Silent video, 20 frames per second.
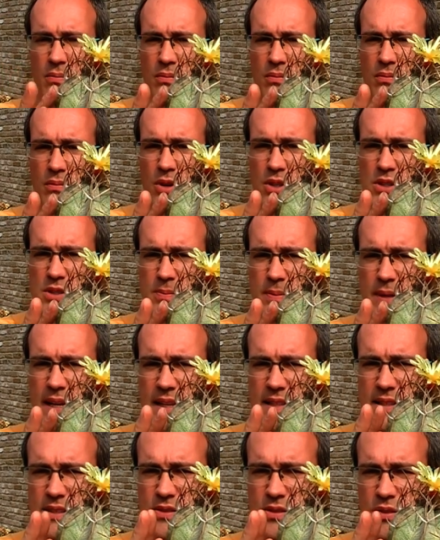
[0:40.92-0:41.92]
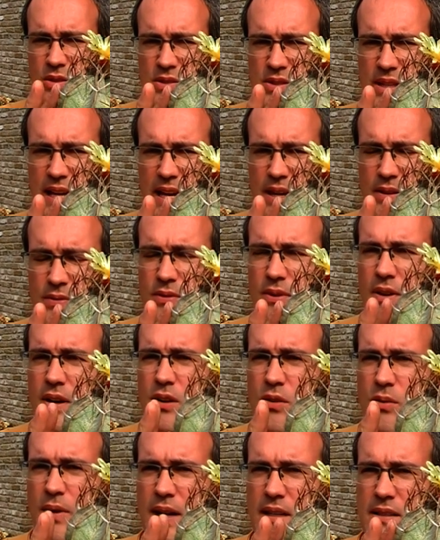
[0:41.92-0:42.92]
Most plants also have a
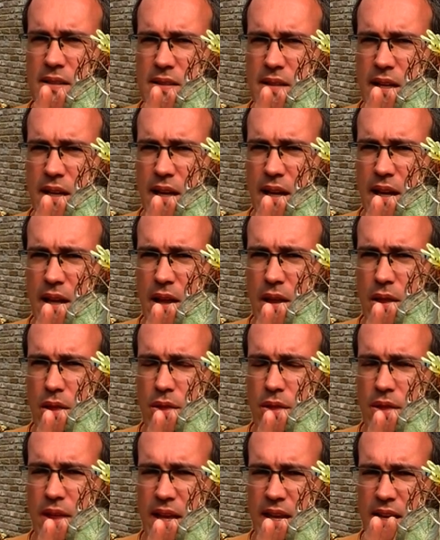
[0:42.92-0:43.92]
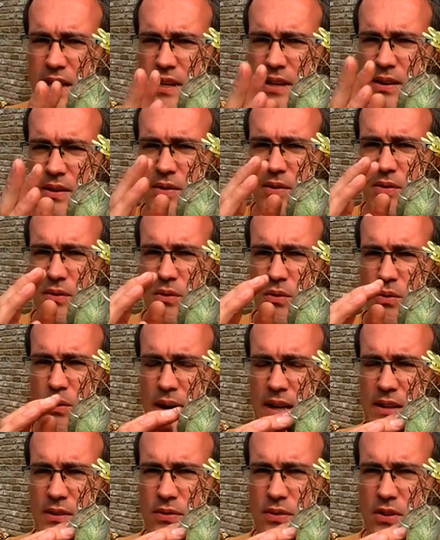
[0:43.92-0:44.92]
quite uh, thick
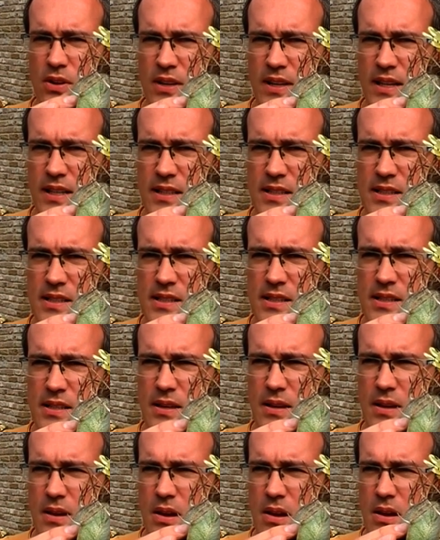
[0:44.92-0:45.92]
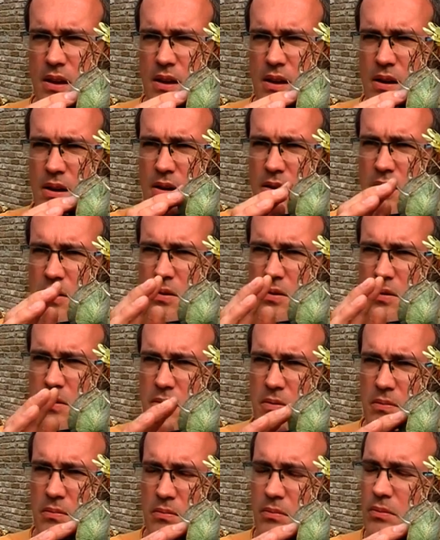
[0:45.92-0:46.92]
white flockings,
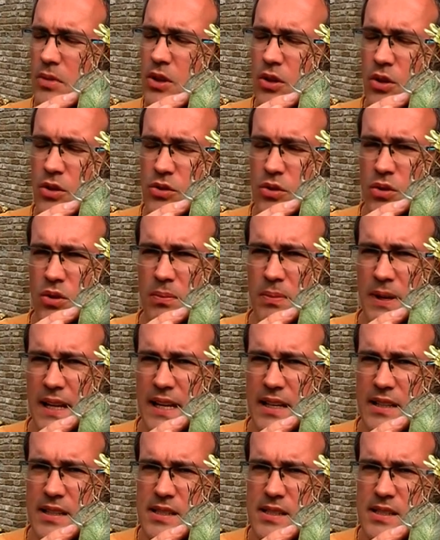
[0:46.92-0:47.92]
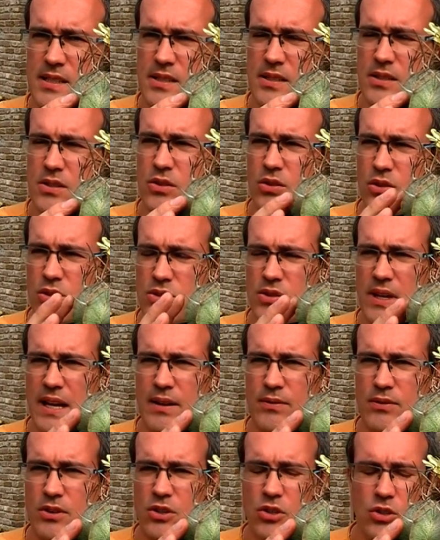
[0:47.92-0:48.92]
but not all plants. You also
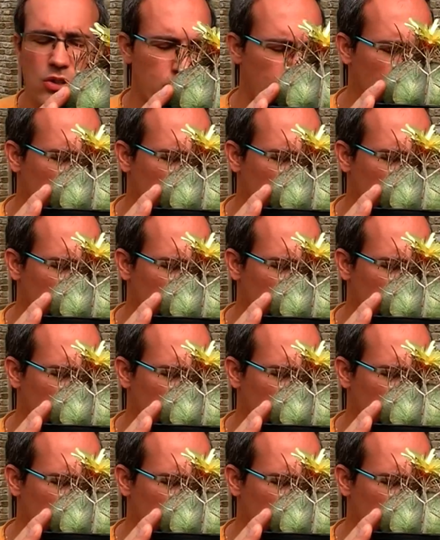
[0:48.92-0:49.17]
have the nudum